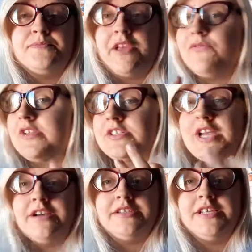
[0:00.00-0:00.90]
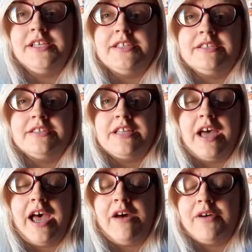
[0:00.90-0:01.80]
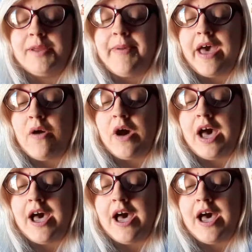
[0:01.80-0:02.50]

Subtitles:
different charities out and about.